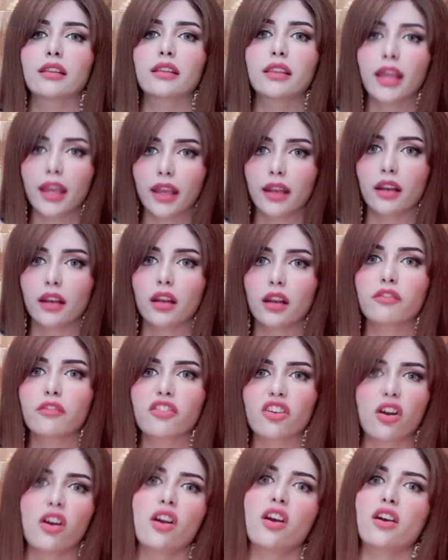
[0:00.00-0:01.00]
than
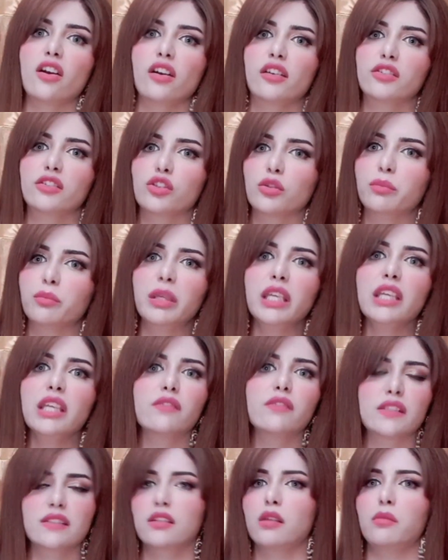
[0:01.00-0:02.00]
for her to be
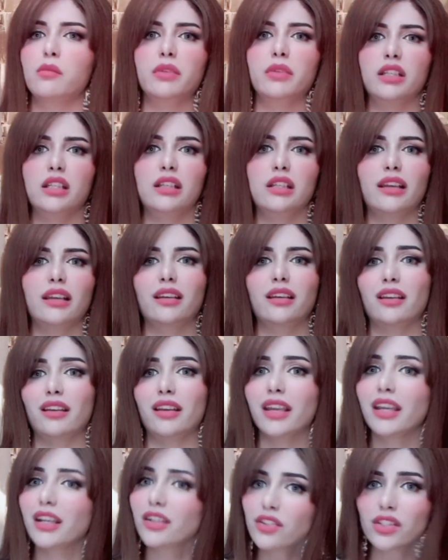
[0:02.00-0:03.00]
with somebody like an
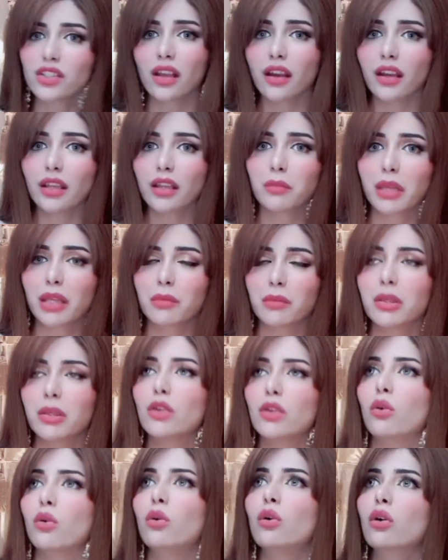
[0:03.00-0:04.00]
air sign
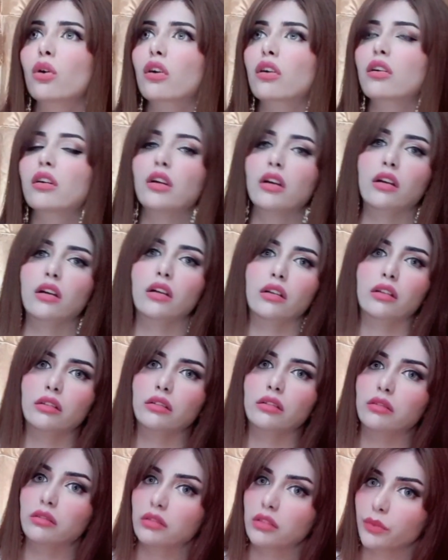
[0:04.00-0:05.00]
maybe, or
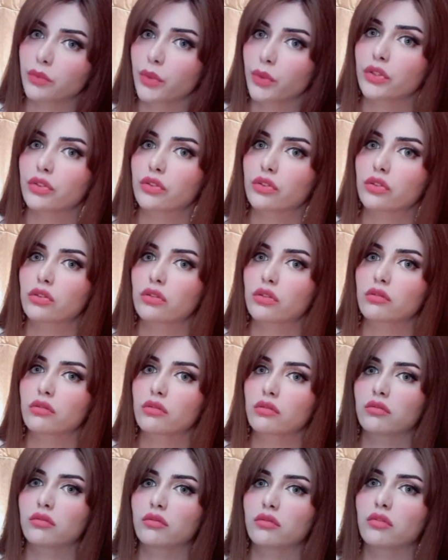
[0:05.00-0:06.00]
the worst,
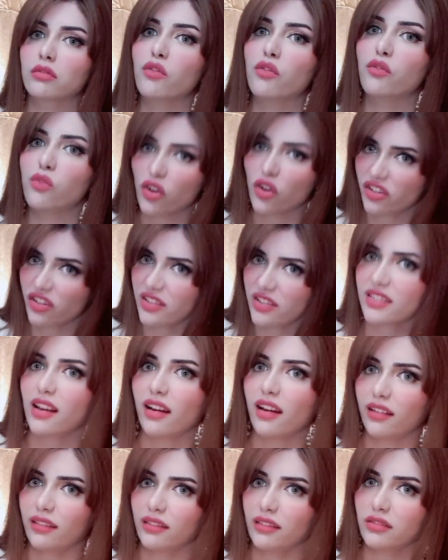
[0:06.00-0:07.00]
water
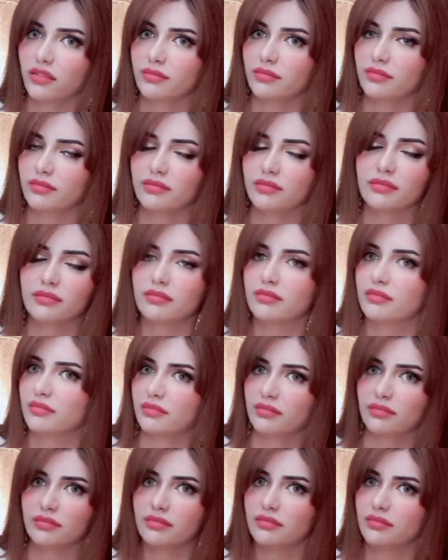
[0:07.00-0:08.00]
sign.
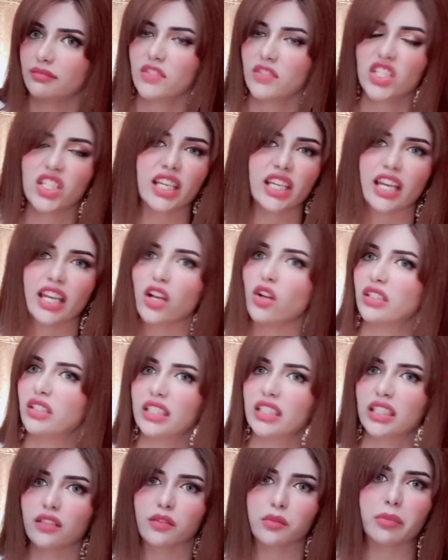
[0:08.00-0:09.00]
She cannot
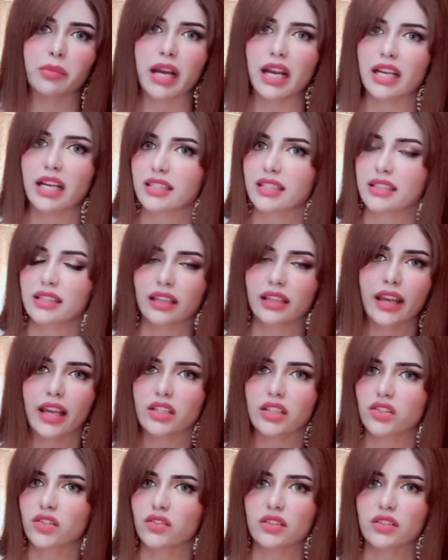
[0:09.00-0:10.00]
deal with Pisces and
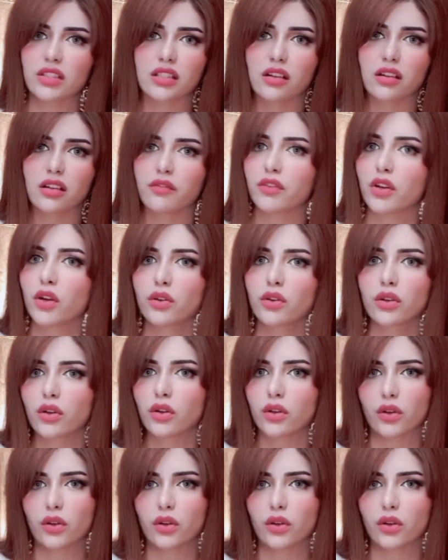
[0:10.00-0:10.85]
Cancer and stuff. No,